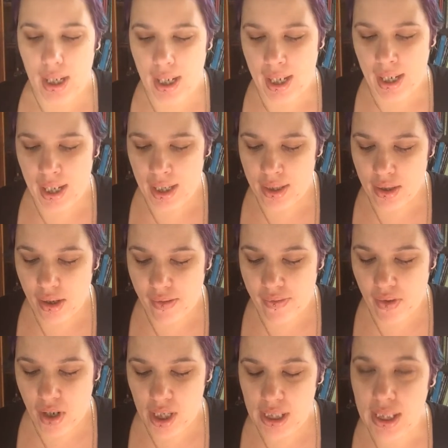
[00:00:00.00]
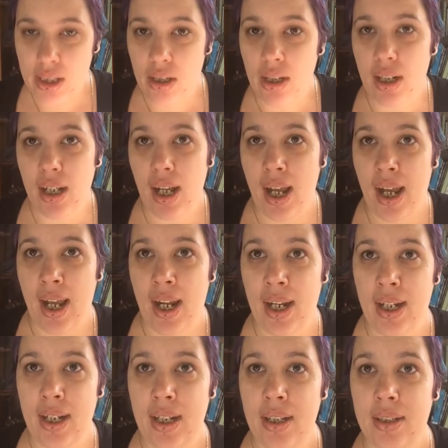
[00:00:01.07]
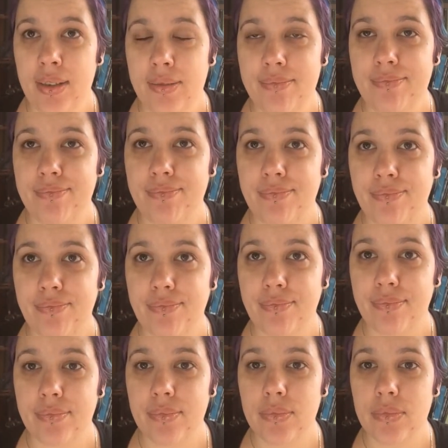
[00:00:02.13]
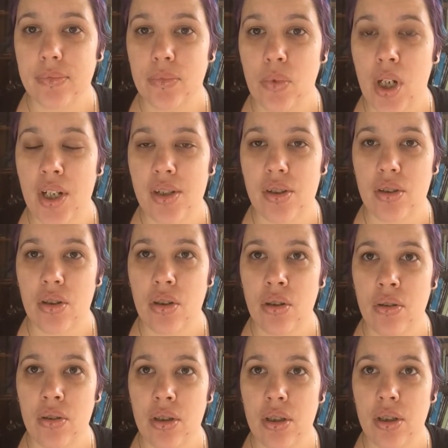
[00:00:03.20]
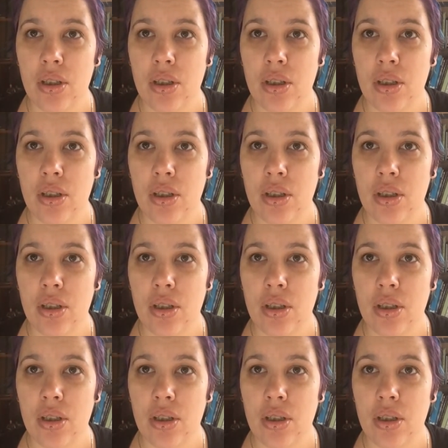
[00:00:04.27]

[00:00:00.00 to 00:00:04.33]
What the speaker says: And I finally got a, what is it called?